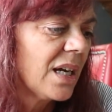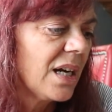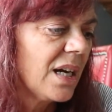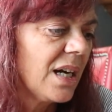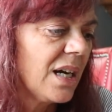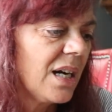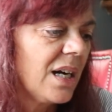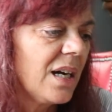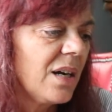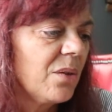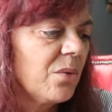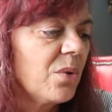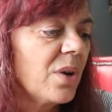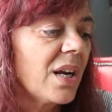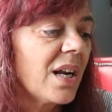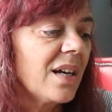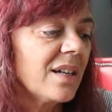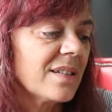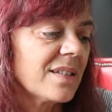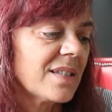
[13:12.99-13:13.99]
Uh,
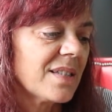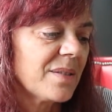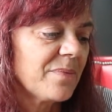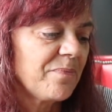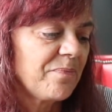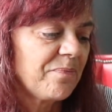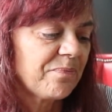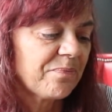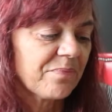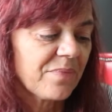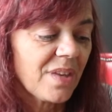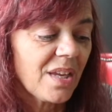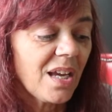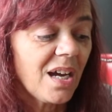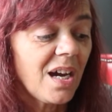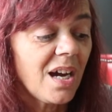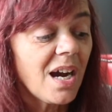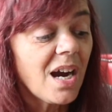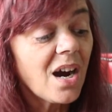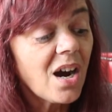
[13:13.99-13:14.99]
what else?
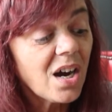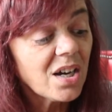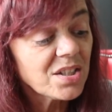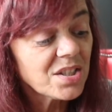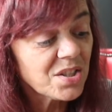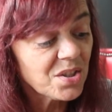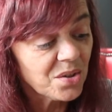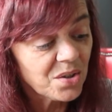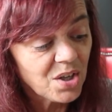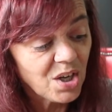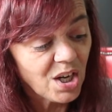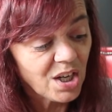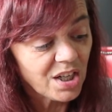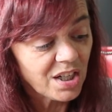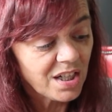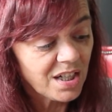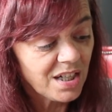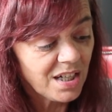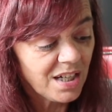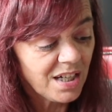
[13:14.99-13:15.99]
I also got, a, uh,